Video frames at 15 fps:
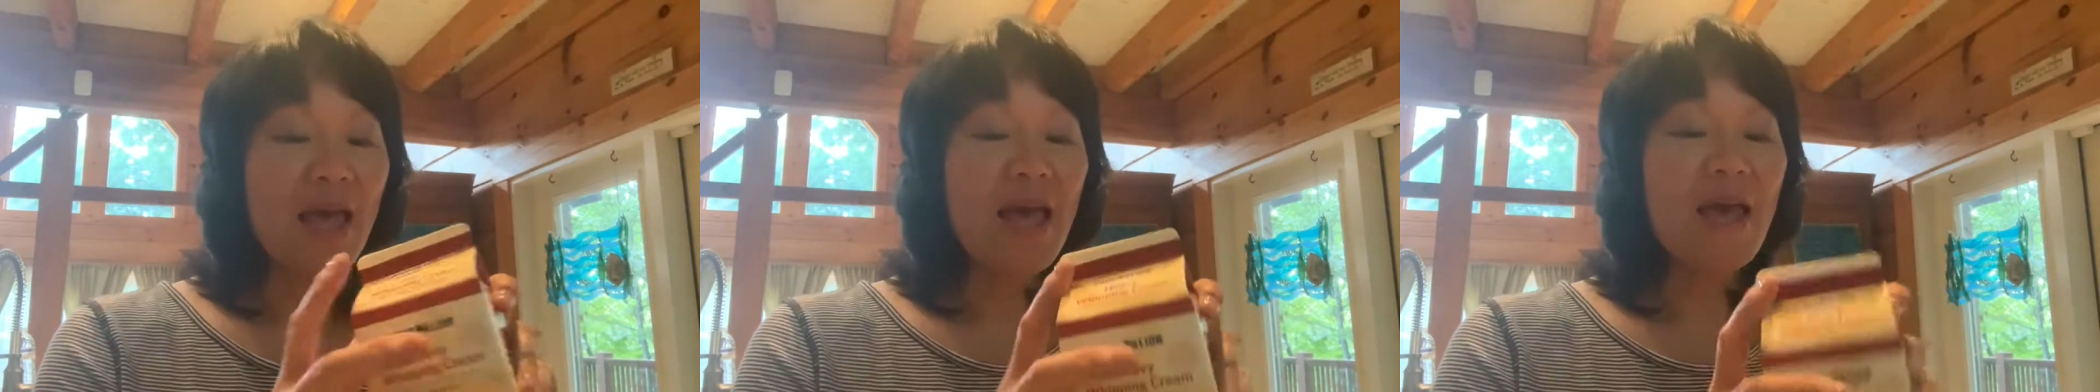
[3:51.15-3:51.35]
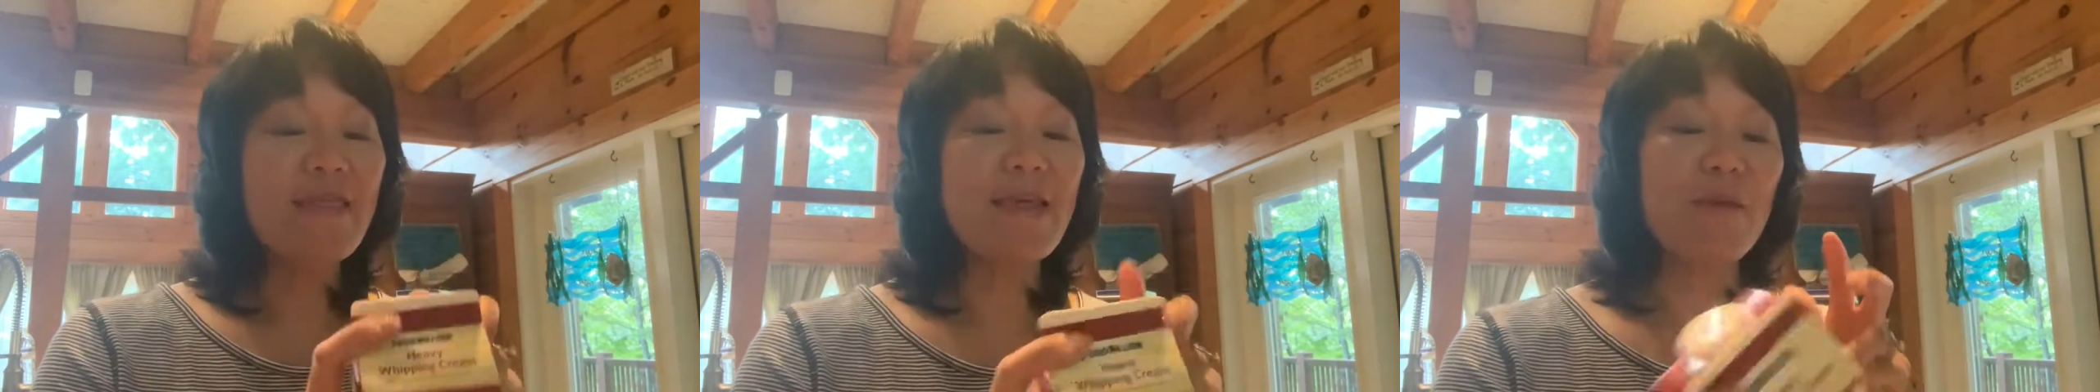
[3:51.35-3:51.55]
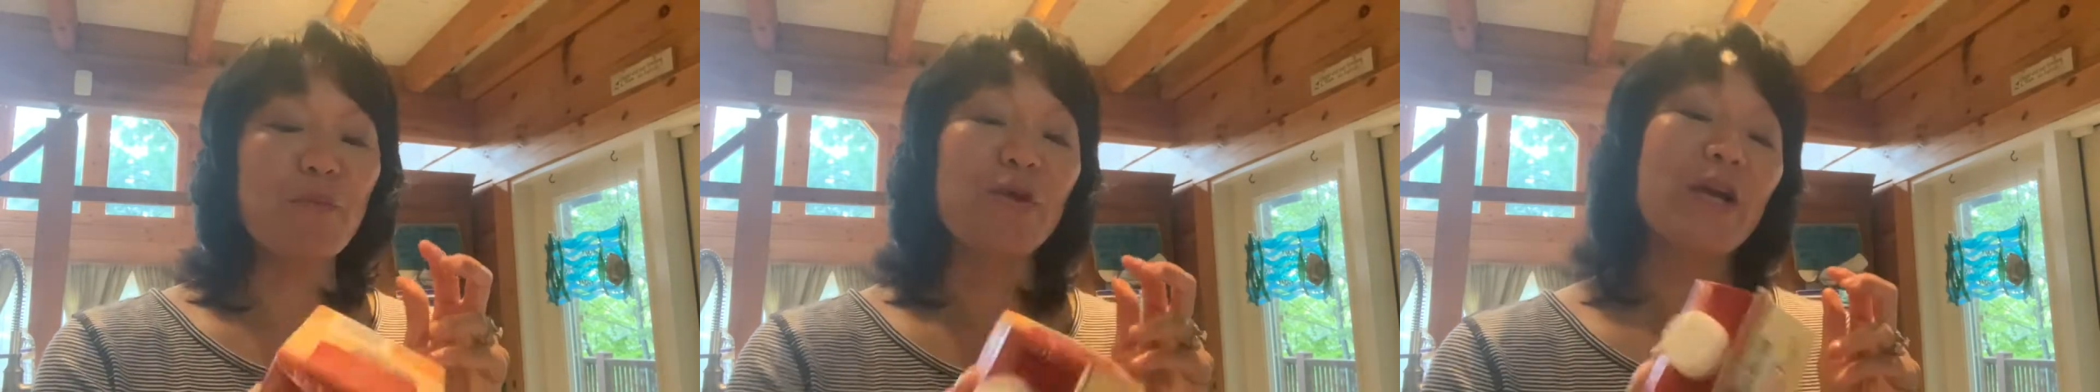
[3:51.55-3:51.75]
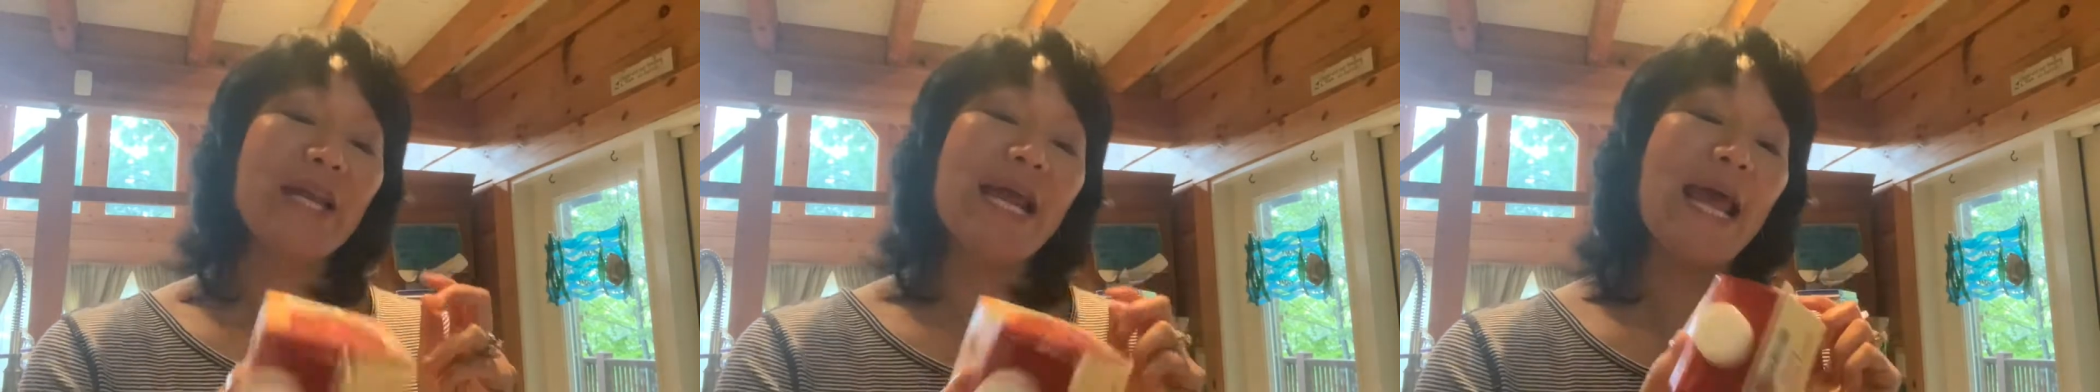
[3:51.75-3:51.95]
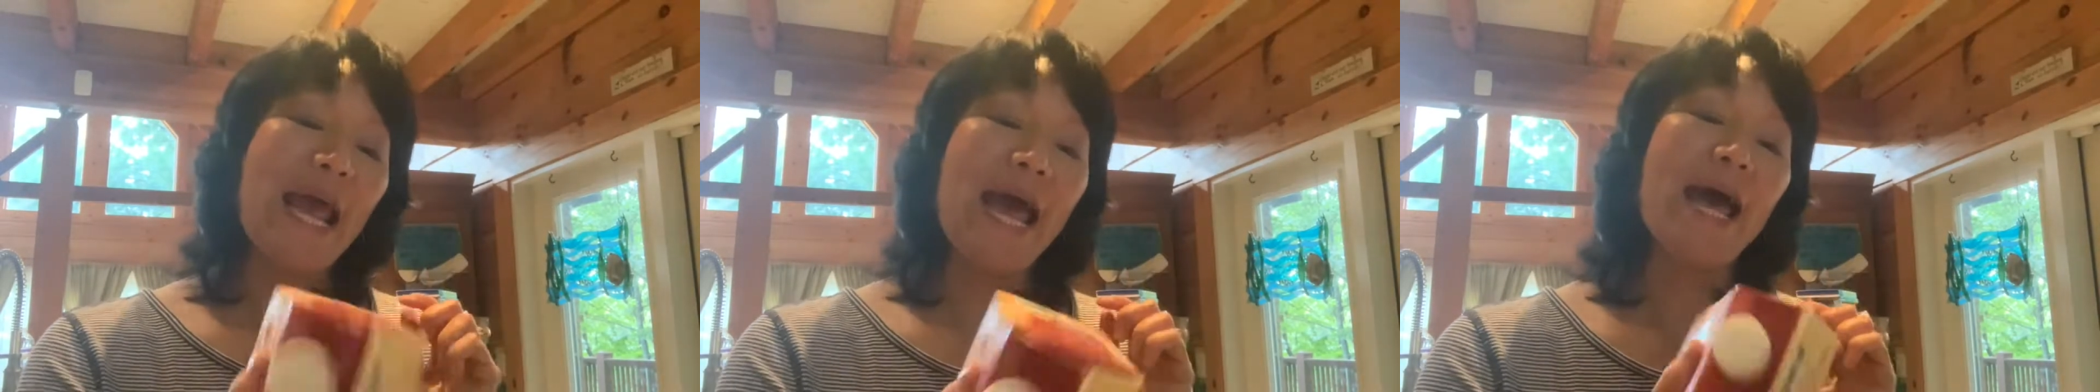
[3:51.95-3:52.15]
And then we're
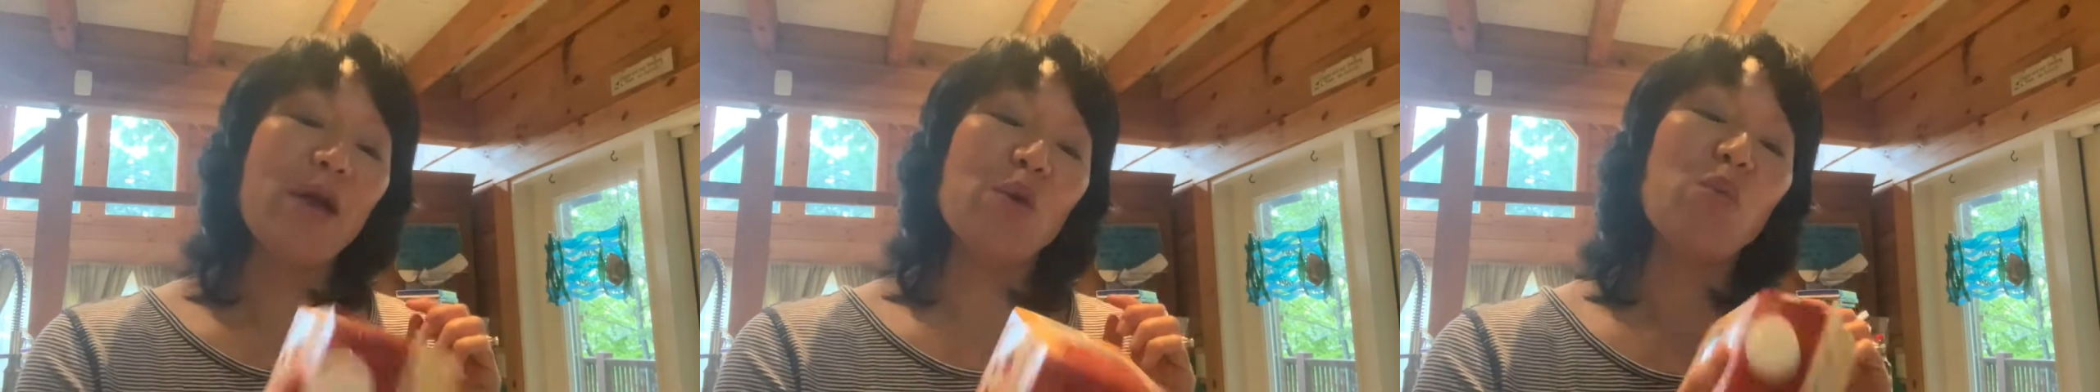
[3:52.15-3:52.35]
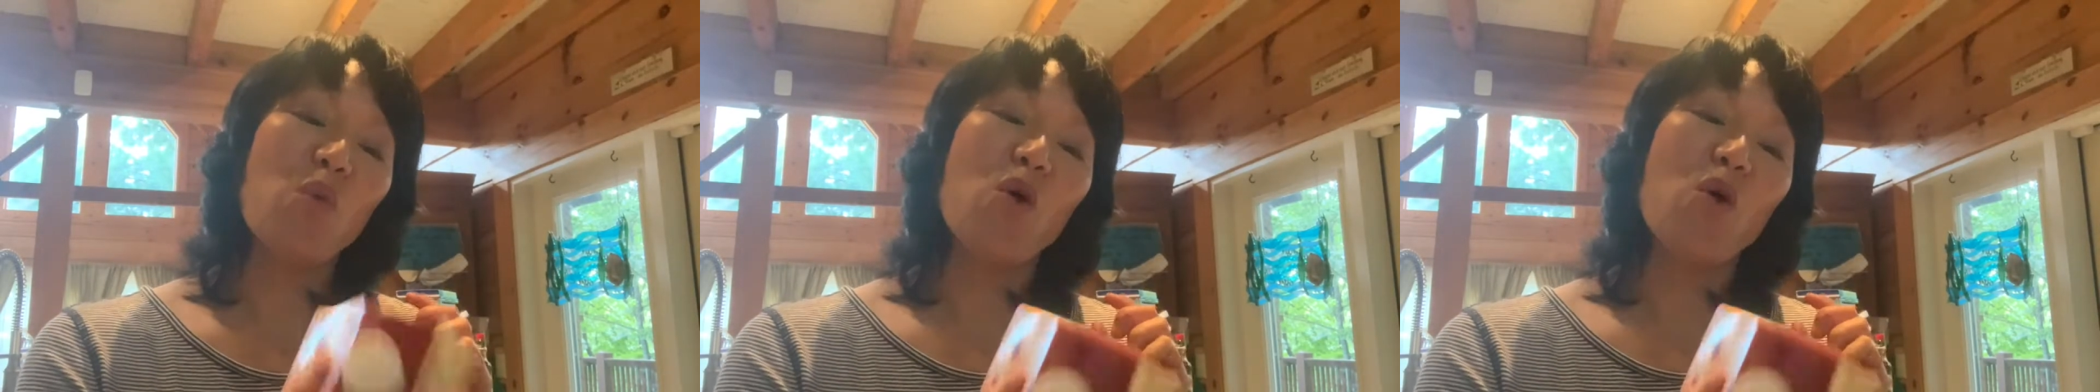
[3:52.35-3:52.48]
gonna add